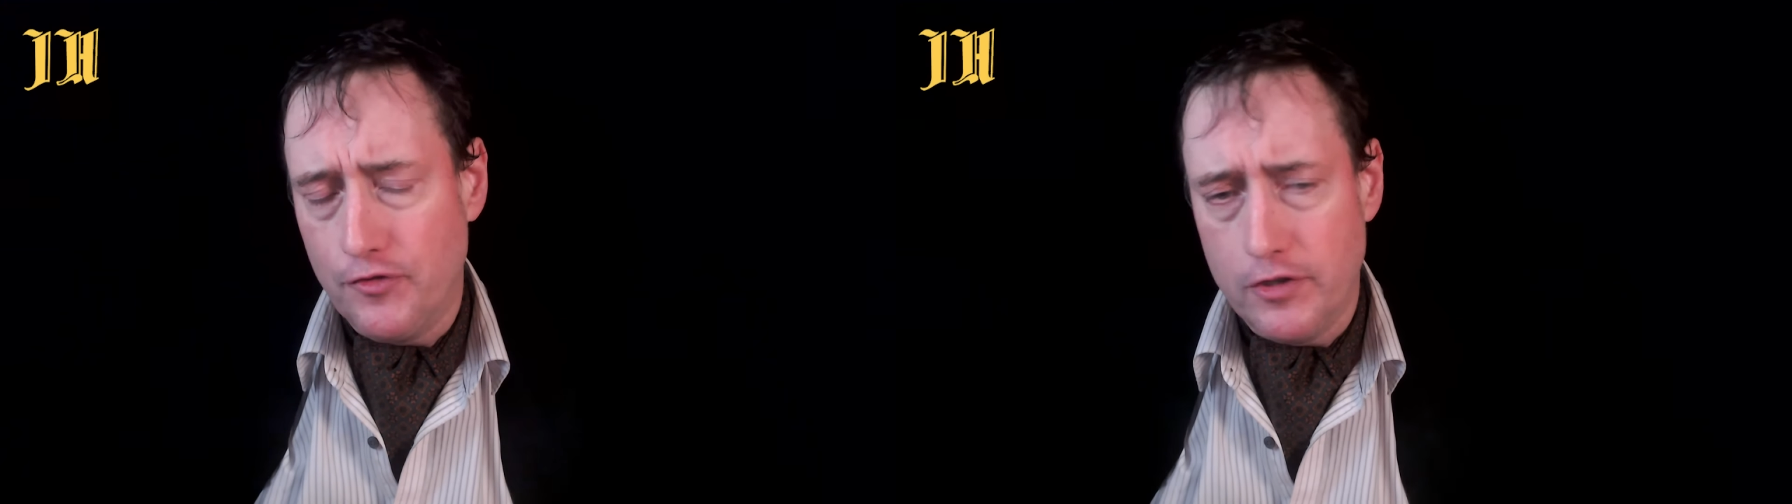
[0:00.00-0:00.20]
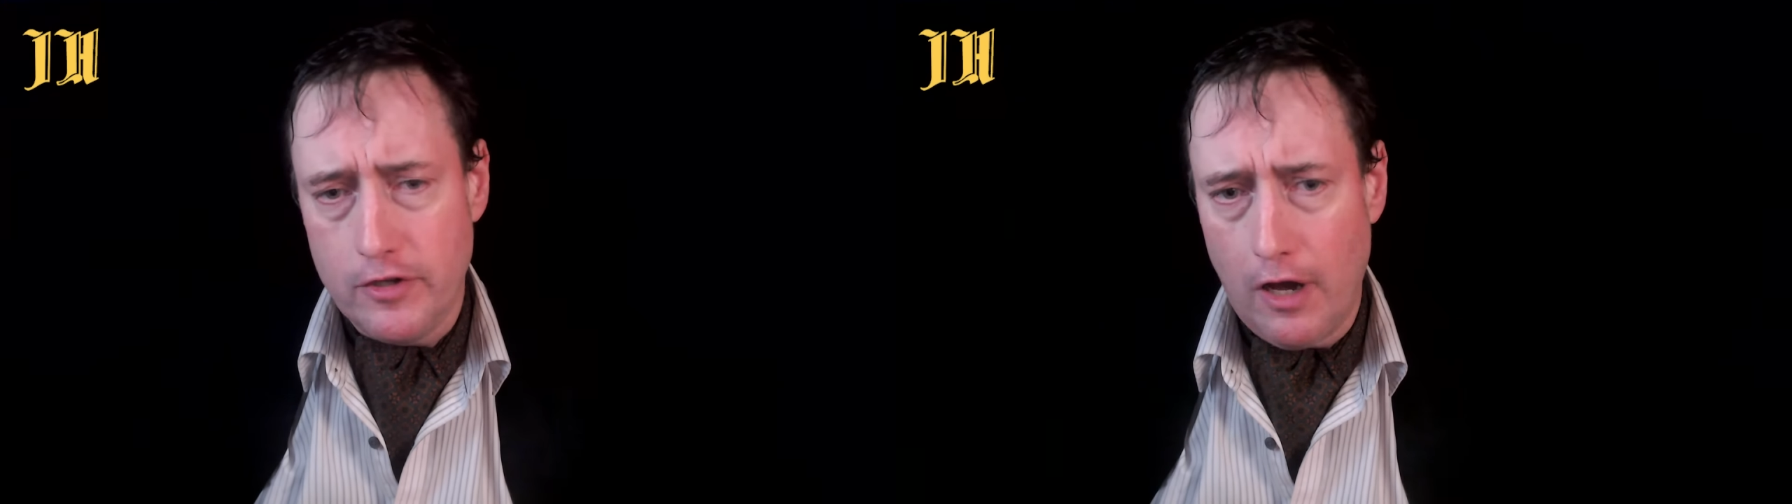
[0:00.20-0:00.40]

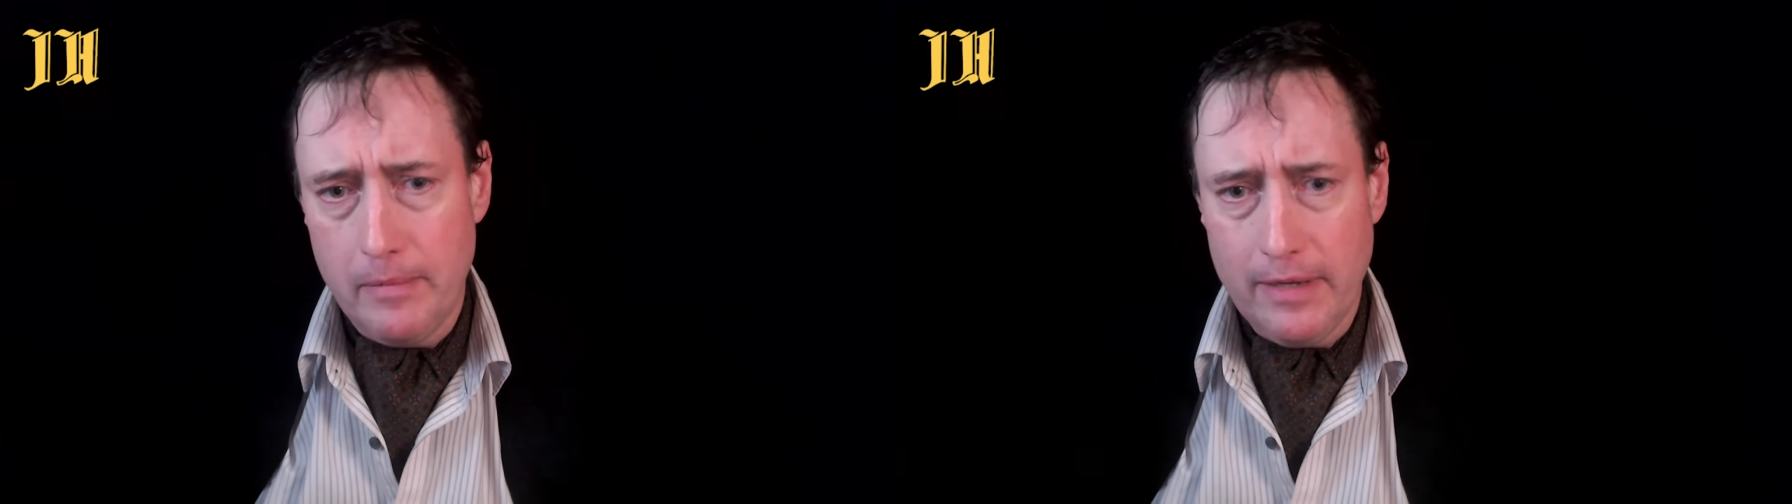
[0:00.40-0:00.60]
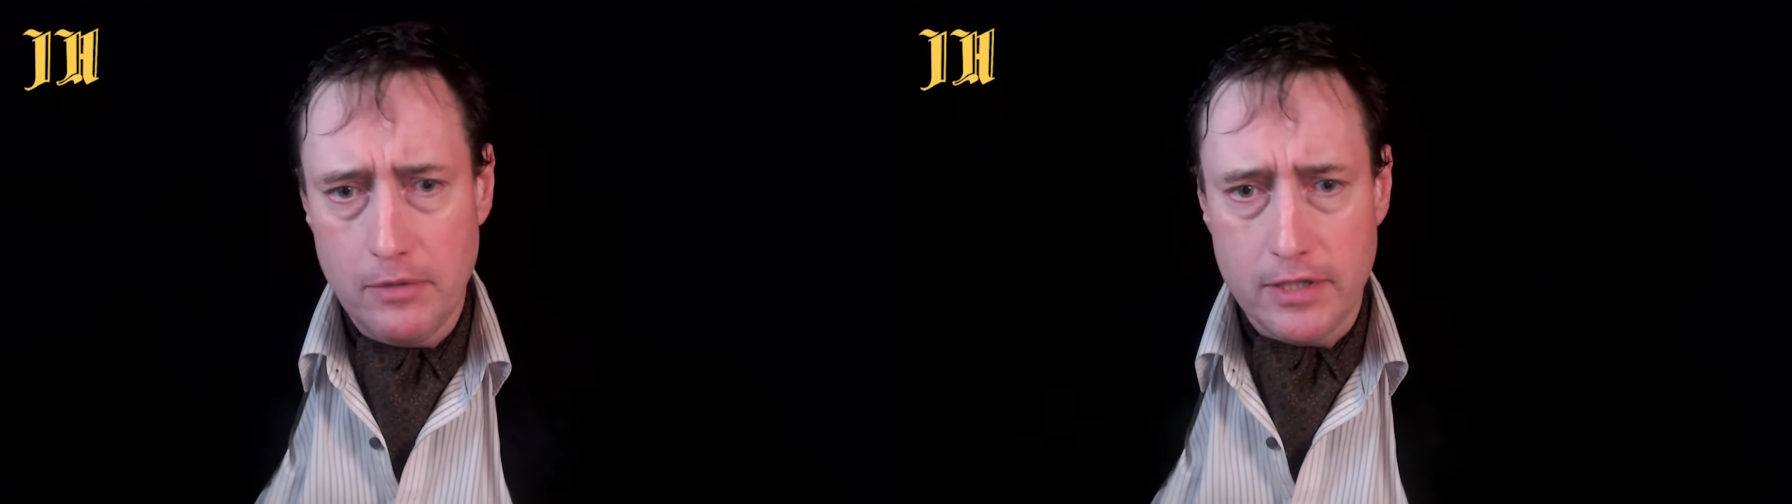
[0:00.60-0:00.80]
for the time
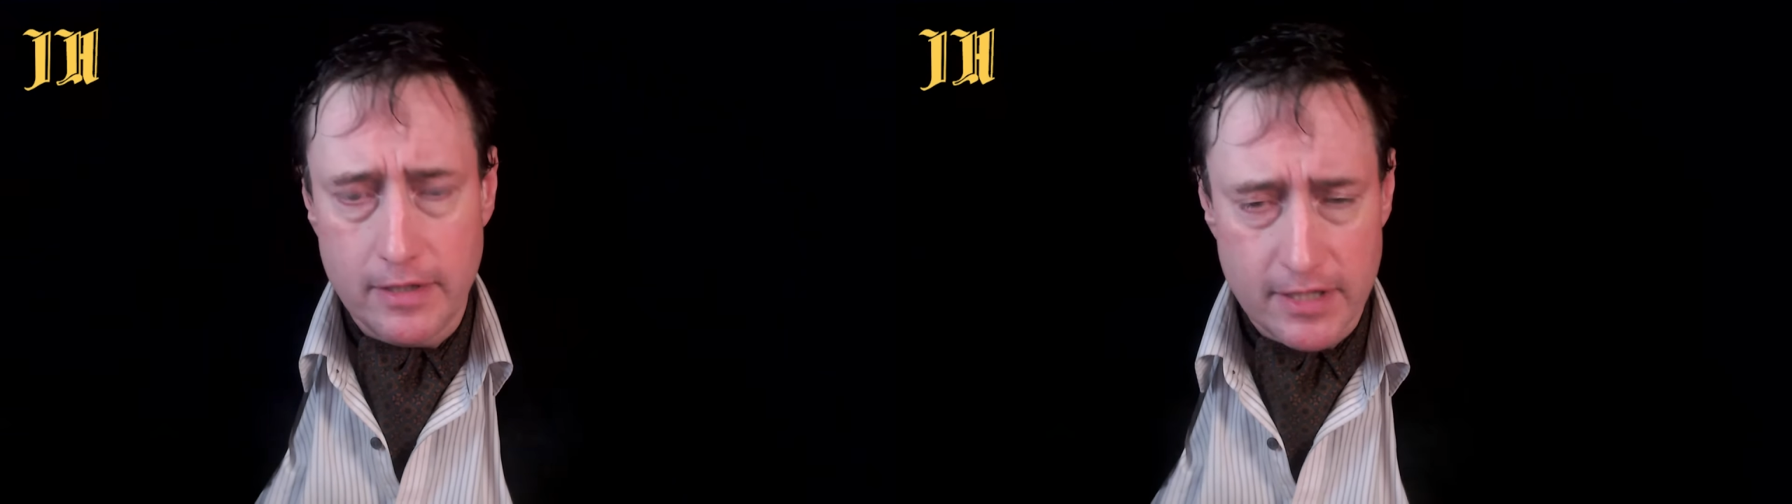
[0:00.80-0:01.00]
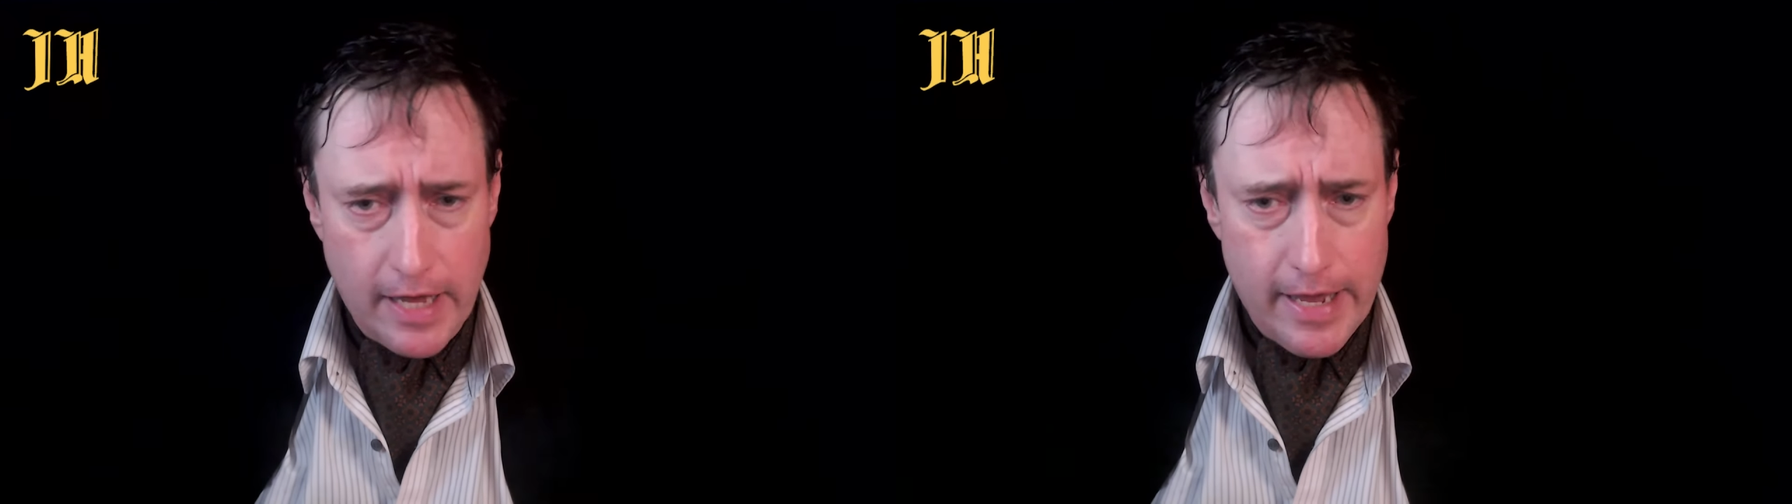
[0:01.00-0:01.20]
he was
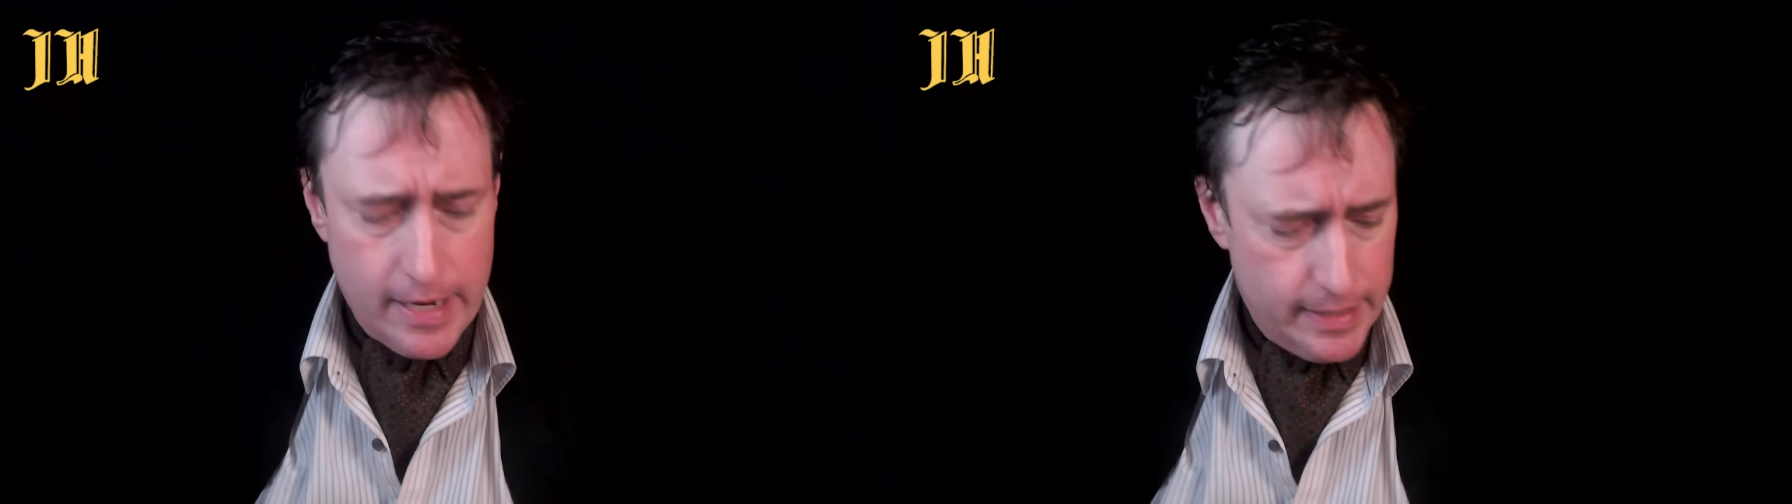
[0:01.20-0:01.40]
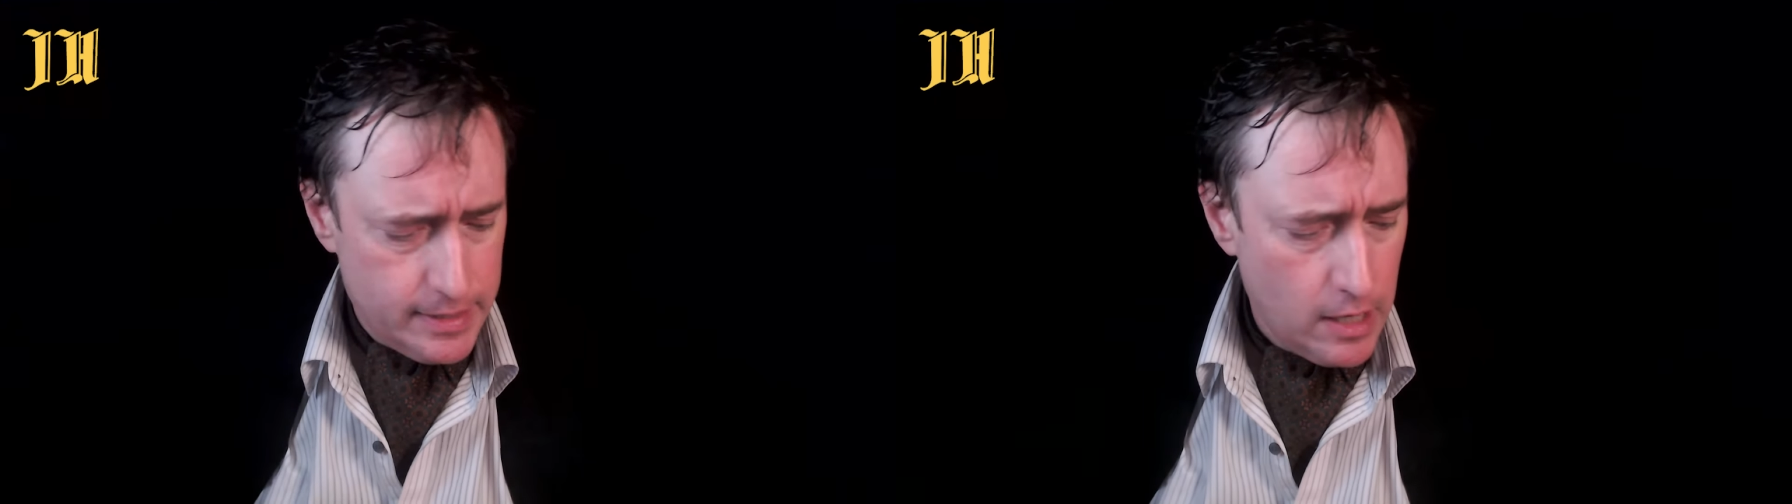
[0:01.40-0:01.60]
staying
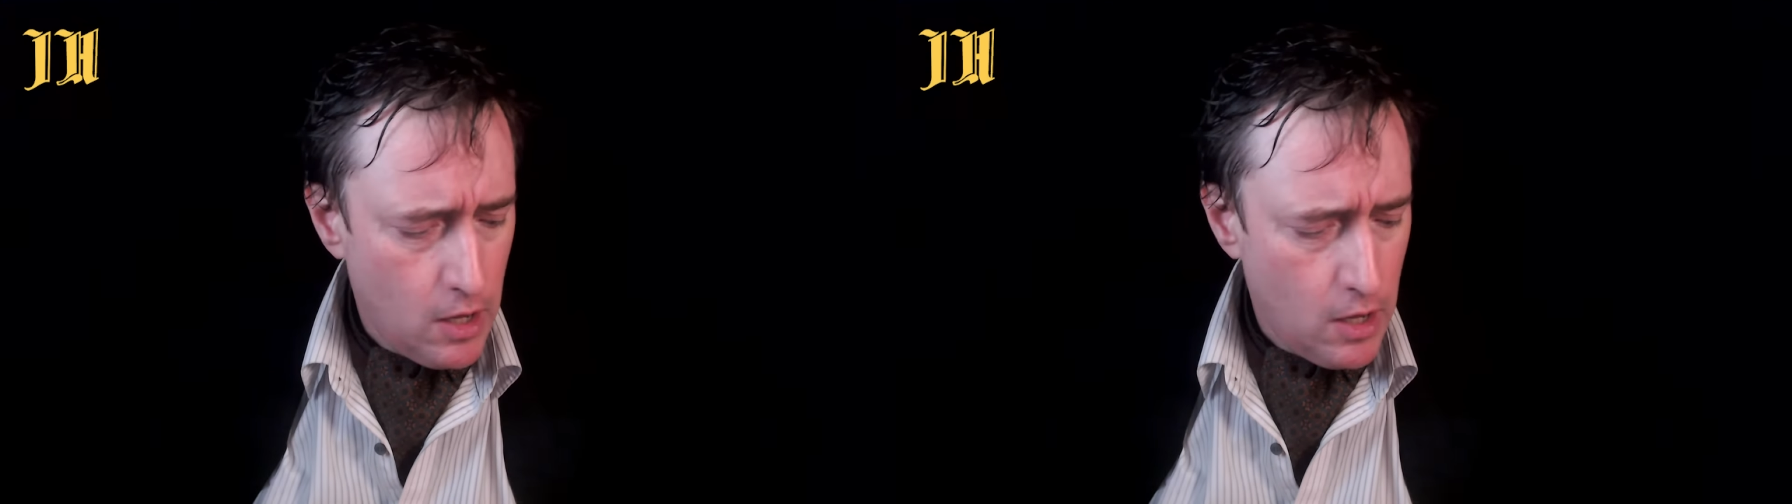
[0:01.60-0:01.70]
in it,